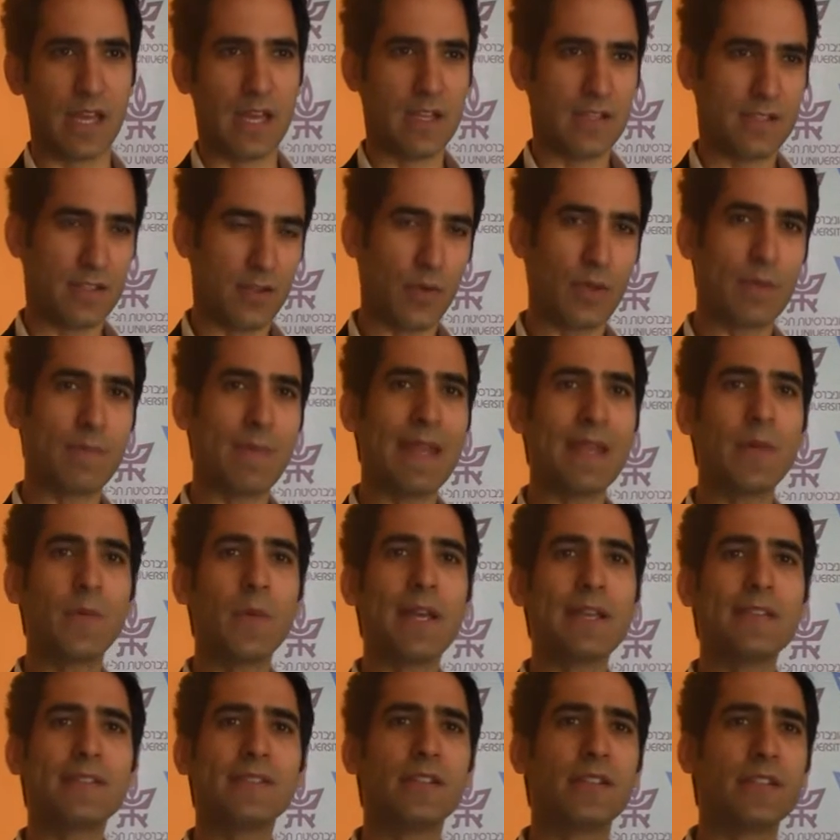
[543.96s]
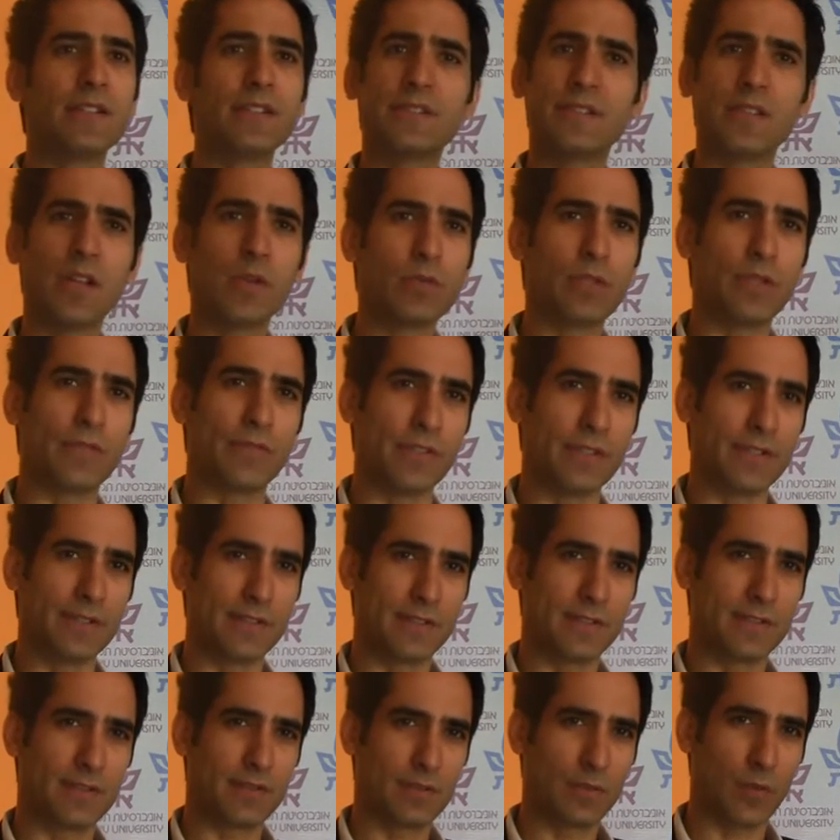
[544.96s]
So in many ways there is no
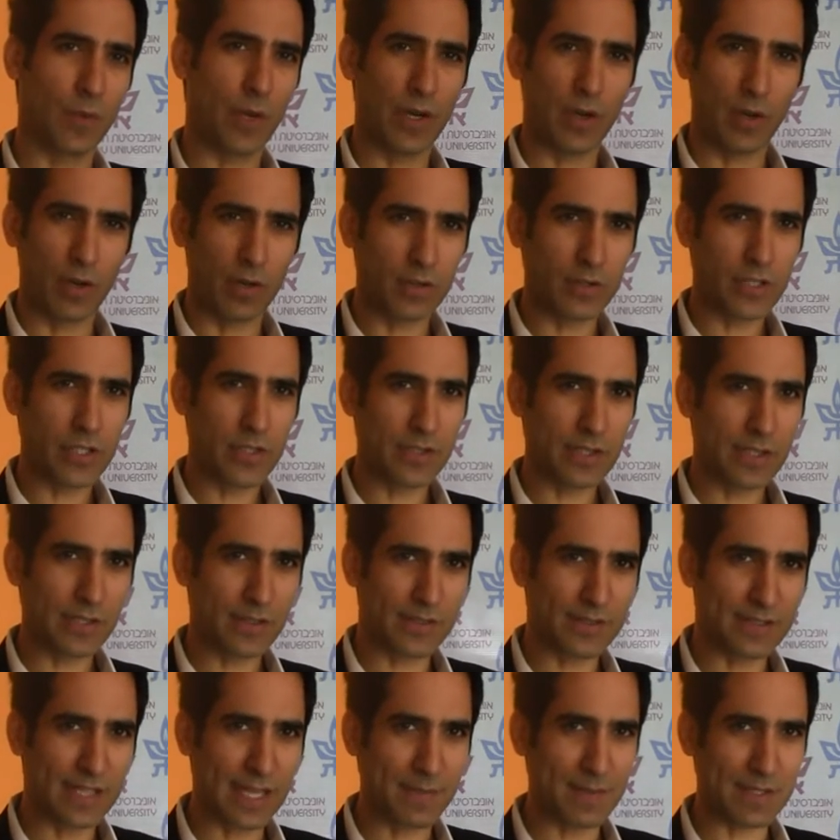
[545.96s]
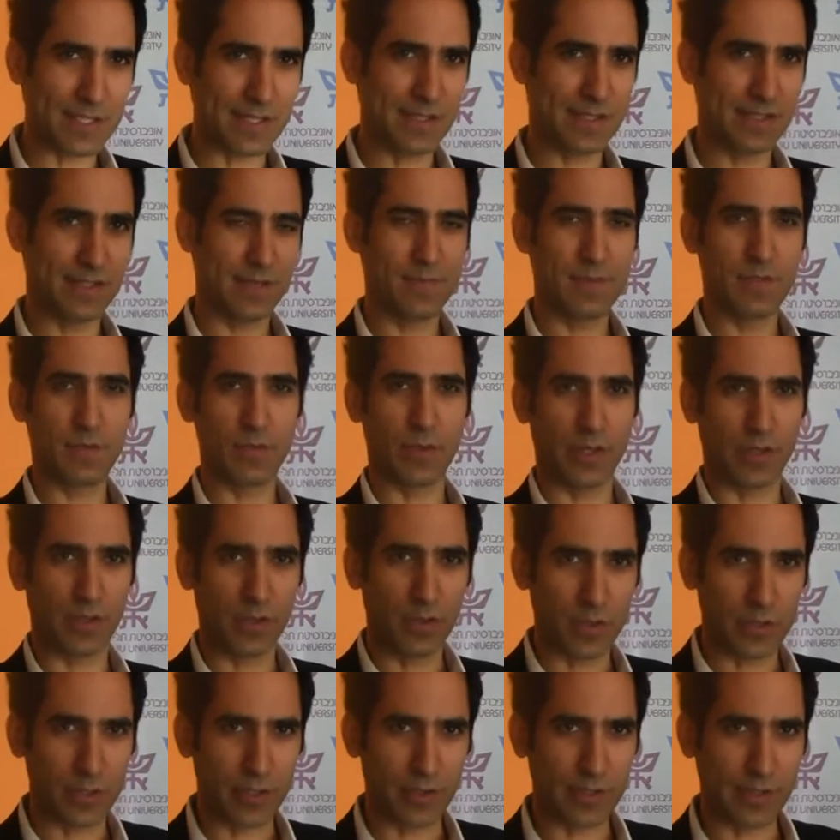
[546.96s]
difference. We're all using the same systems. We're
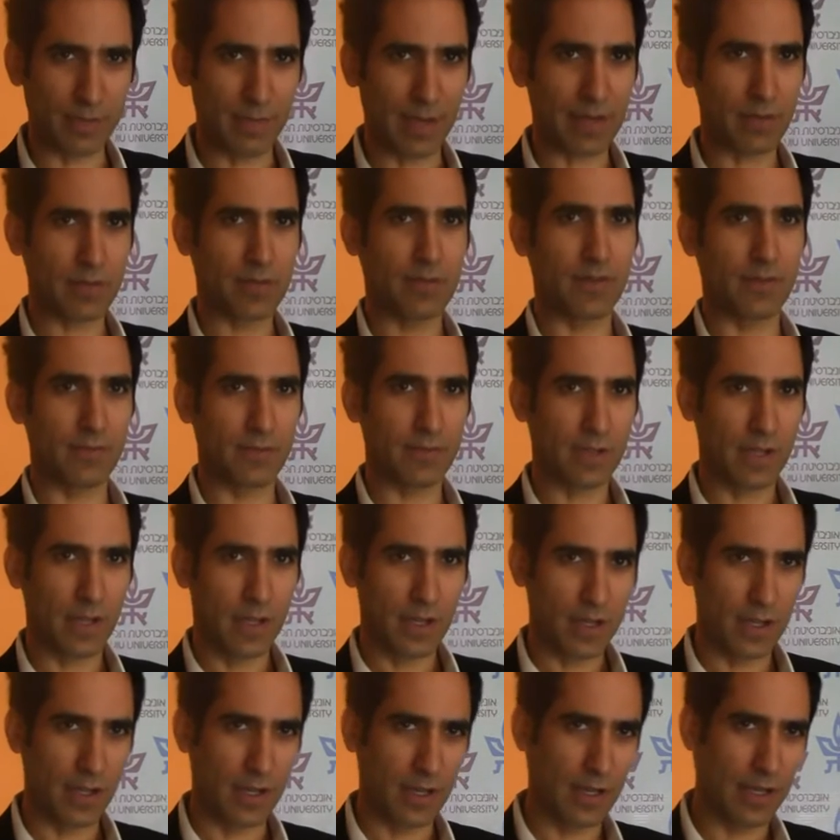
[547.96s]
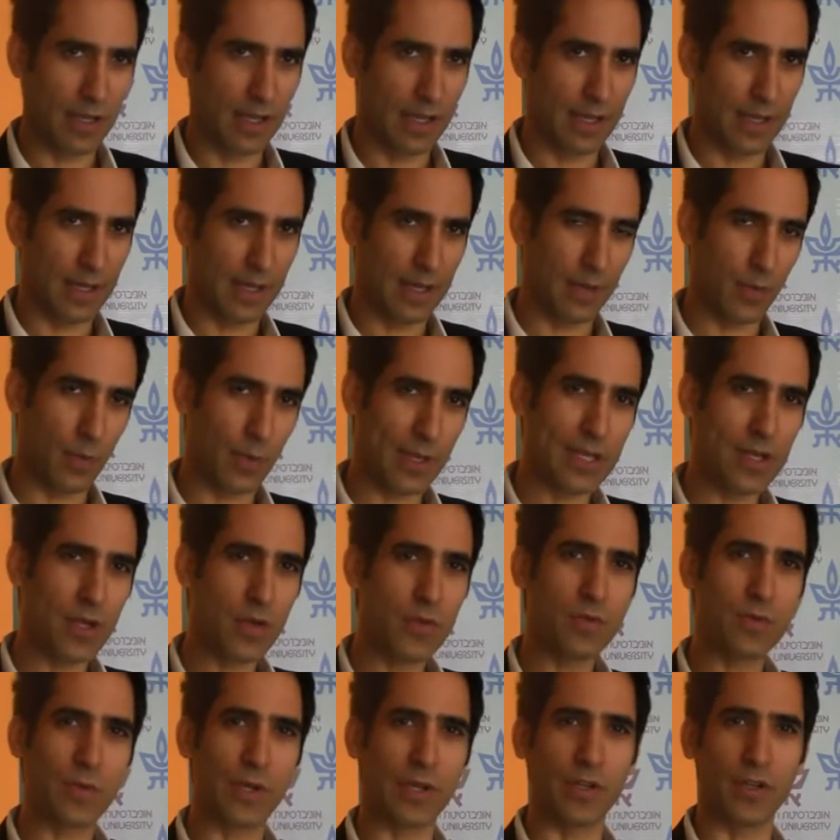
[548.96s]
all using Microsoft
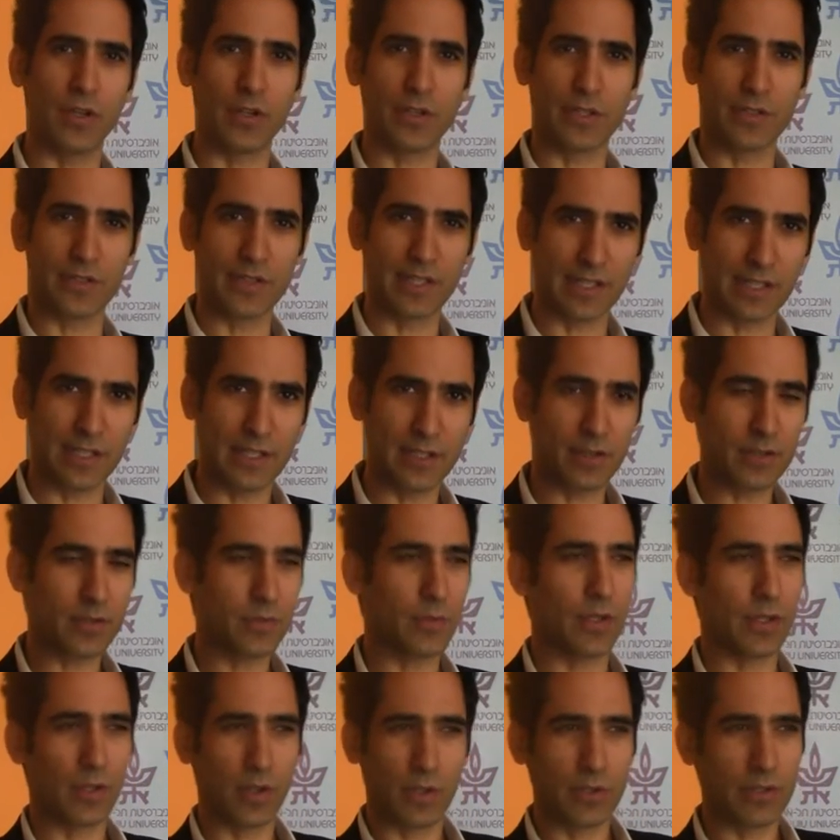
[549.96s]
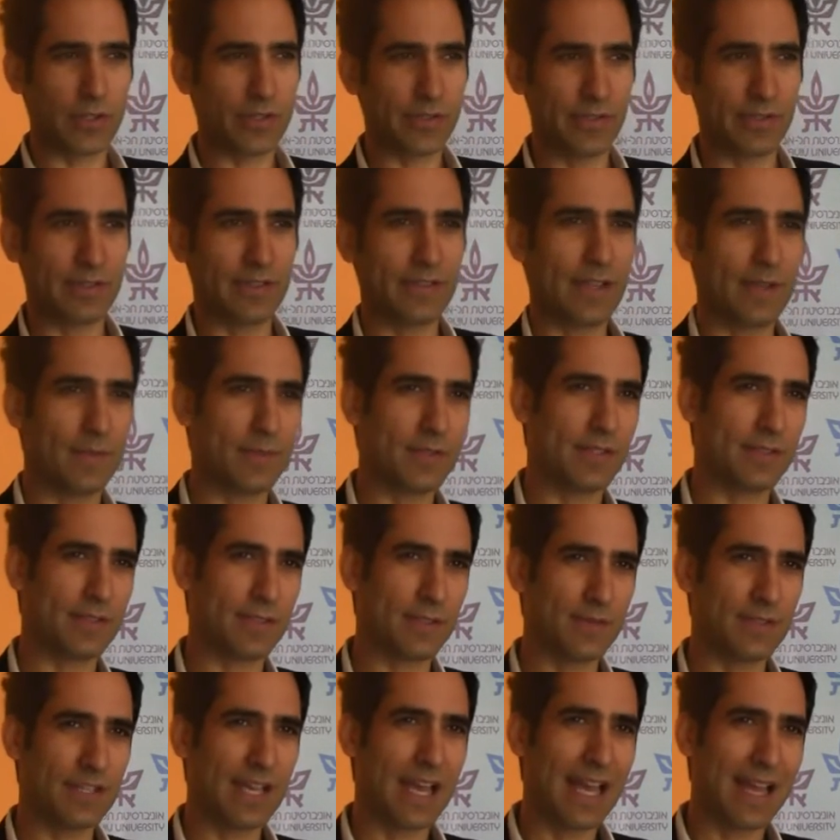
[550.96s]
Windows, we're all using Linux, we're all using the same
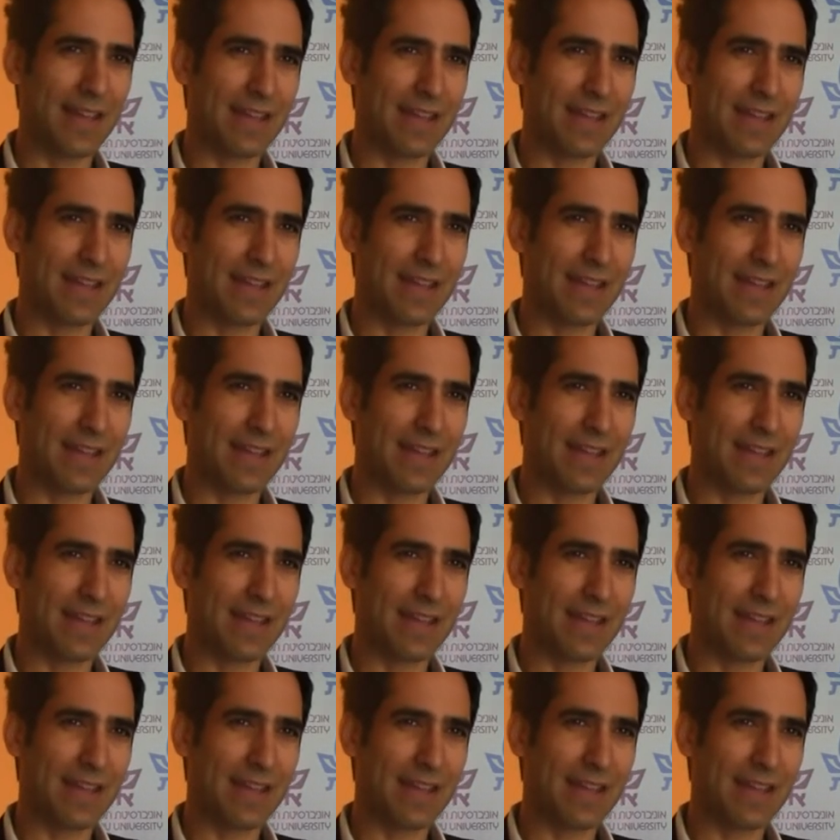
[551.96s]
systems.